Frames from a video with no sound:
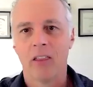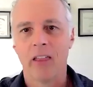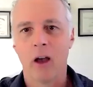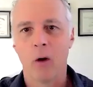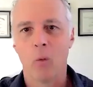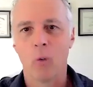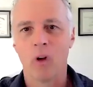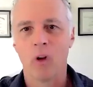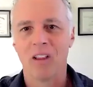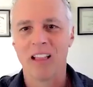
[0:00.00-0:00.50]

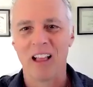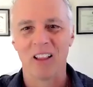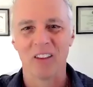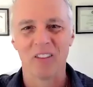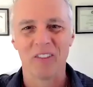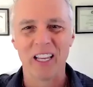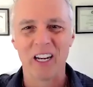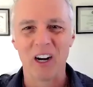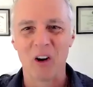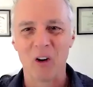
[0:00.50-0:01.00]
that will
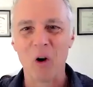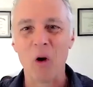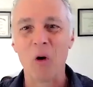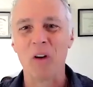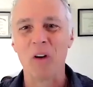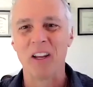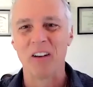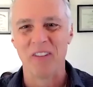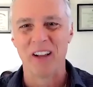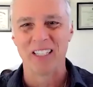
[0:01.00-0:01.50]
elevate our
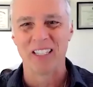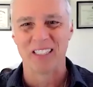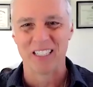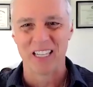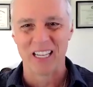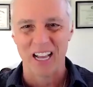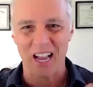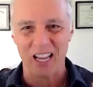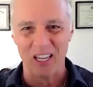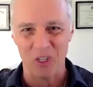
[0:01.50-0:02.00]
own
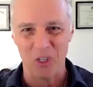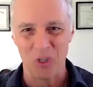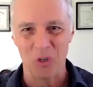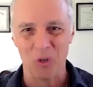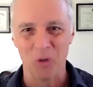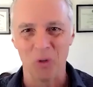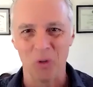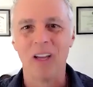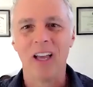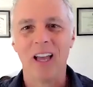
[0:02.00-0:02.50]
investing
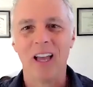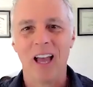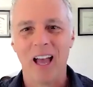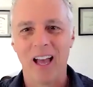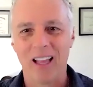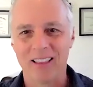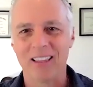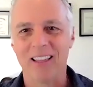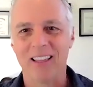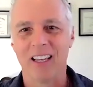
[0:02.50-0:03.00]
IQ
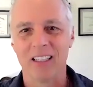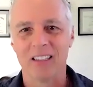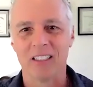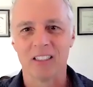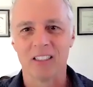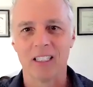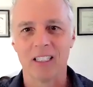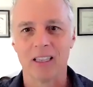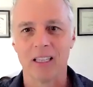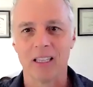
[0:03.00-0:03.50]
at
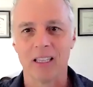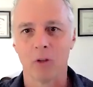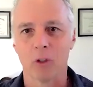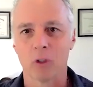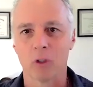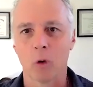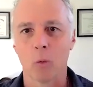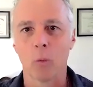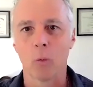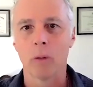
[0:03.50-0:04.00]
the seed
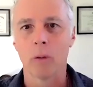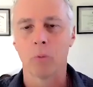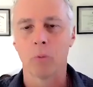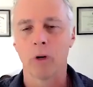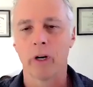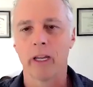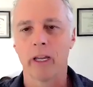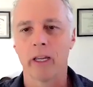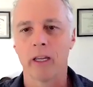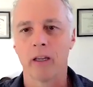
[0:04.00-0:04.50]
level. So we
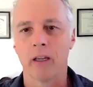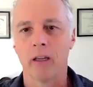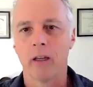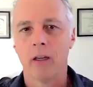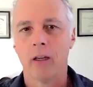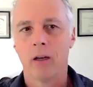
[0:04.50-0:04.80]
bring